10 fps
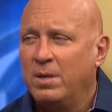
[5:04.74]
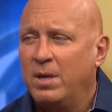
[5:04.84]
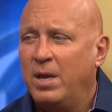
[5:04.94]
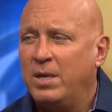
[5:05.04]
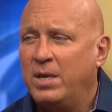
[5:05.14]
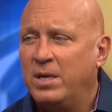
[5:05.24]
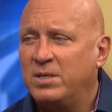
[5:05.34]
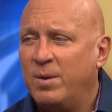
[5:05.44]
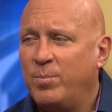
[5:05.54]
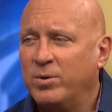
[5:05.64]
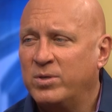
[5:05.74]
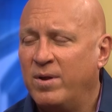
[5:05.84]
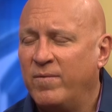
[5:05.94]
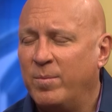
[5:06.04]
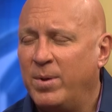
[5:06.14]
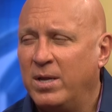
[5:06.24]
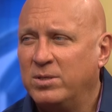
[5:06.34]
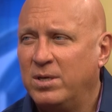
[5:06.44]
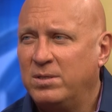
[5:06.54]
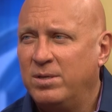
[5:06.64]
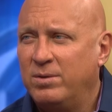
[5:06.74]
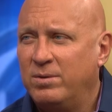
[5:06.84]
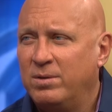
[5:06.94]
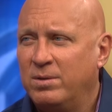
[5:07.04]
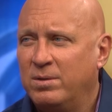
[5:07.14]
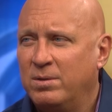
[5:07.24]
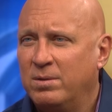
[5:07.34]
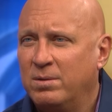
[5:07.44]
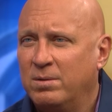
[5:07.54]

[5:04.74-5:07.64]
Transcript: Has that person ever apologized to you? No.